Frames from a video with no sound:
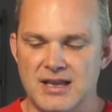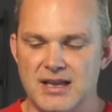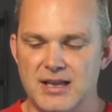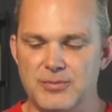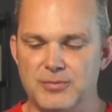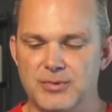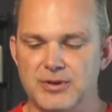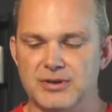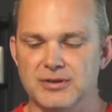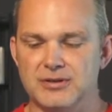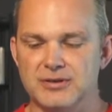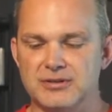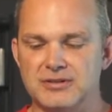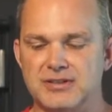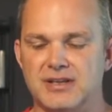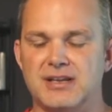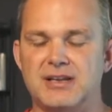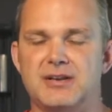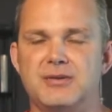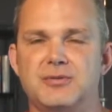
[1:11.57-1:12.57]
And we
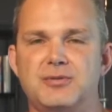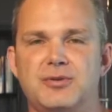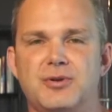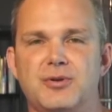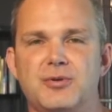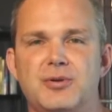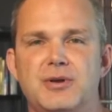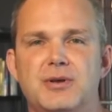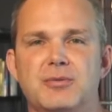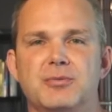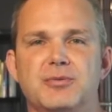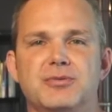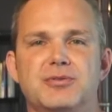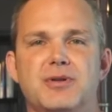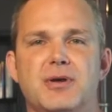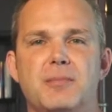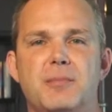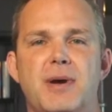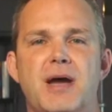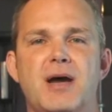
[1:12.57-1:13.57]
looked at it, you know, it was
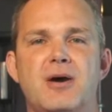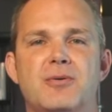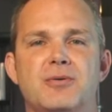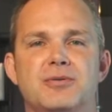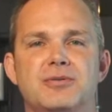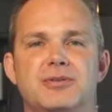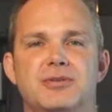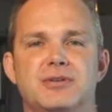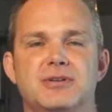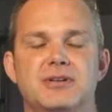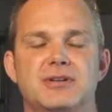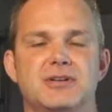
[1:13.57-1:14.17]
about